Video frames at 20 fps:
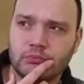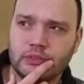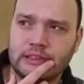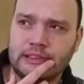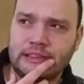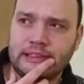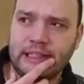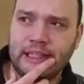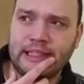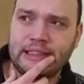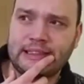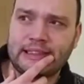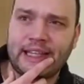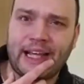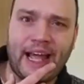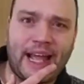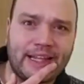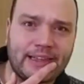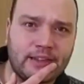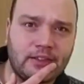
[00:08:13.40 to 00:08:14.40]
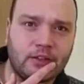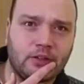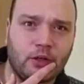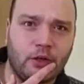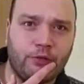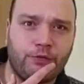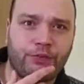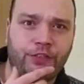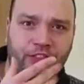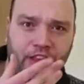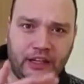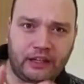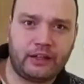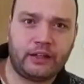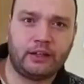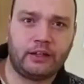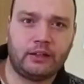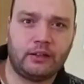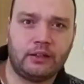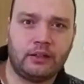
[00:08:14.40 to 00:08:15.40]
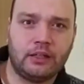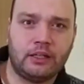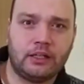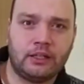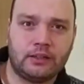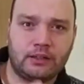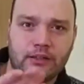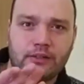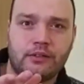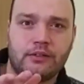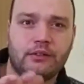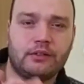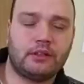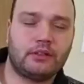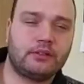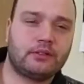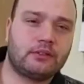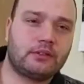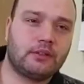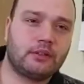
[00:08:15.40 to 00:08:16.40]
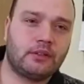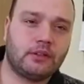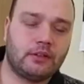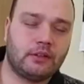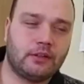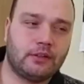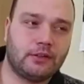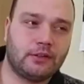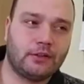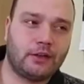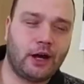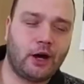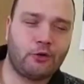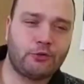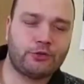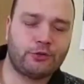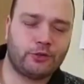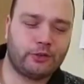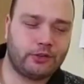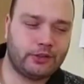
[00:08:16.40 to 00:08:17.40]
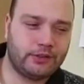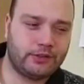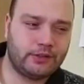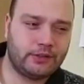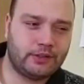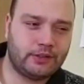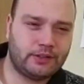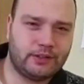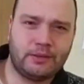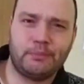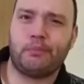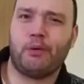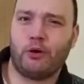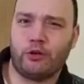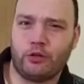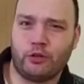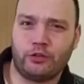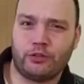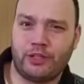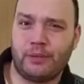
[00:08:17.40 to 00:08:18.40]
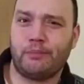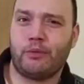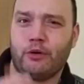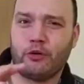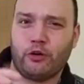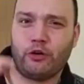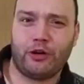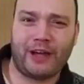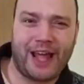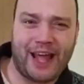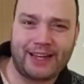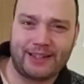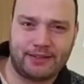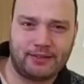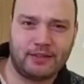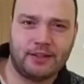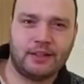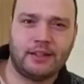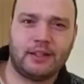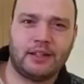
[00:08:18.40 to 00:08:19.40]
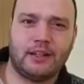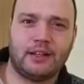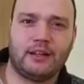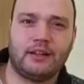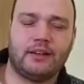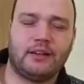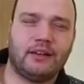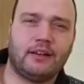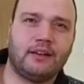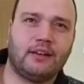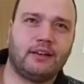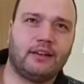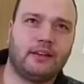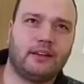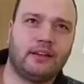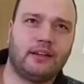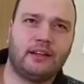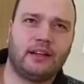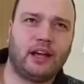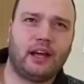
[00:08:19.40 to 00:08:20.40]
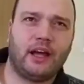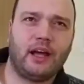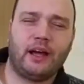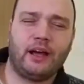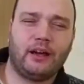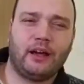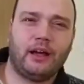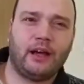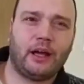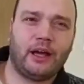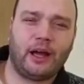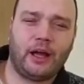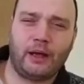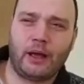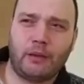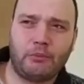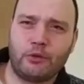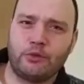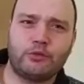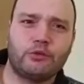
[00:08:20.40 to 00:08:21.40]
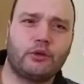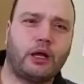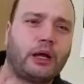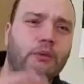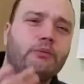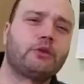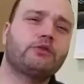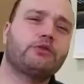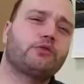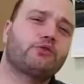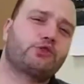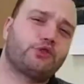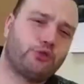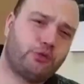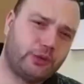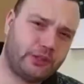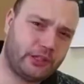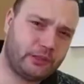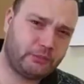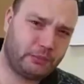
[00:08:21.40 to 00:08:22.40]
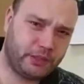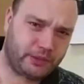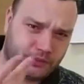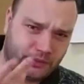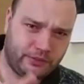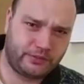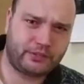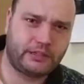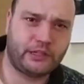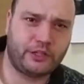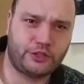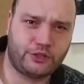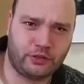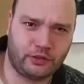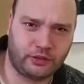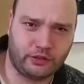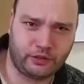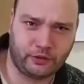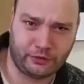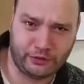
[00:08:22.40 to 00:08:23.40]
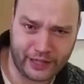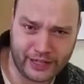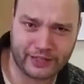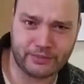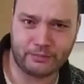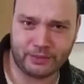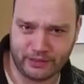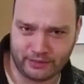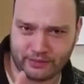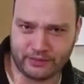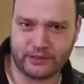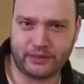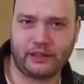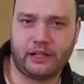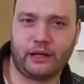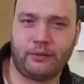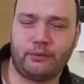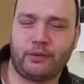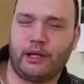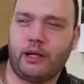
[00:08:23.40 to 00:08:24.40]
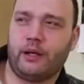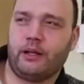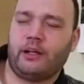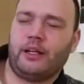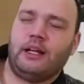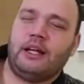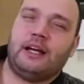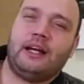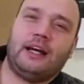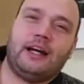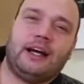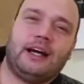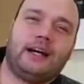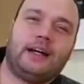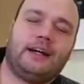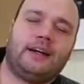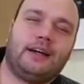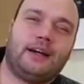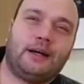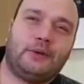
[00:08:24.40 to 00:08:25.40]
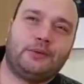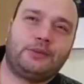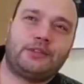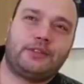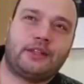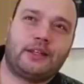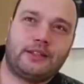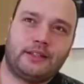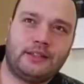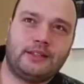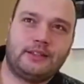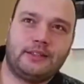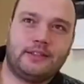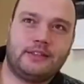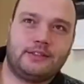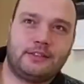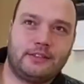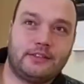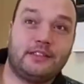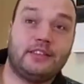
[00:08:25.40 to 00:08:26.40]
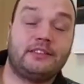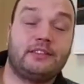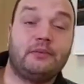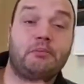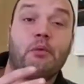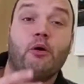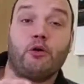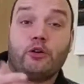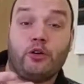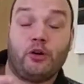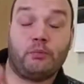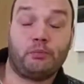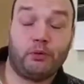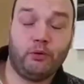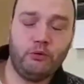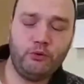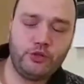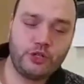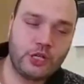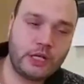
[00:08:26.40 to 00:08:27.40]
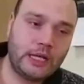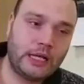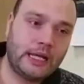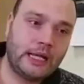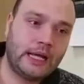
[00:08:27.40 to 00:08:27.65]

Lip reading: 6 hat of thinking. This author is the Bono hat. I'm not so sure that my translation are correct, but still I would say that this is the Bono approach,